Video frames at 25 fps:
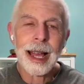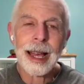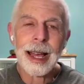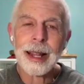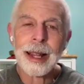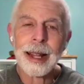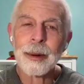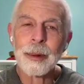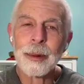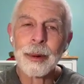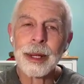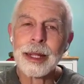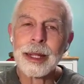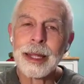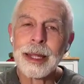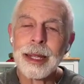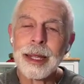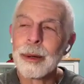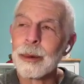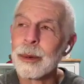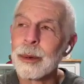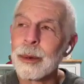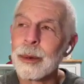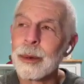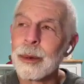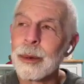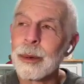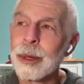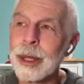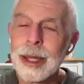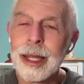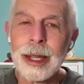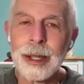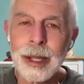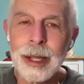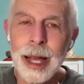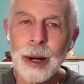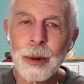How do we deal
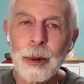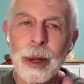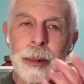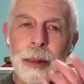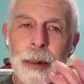with this?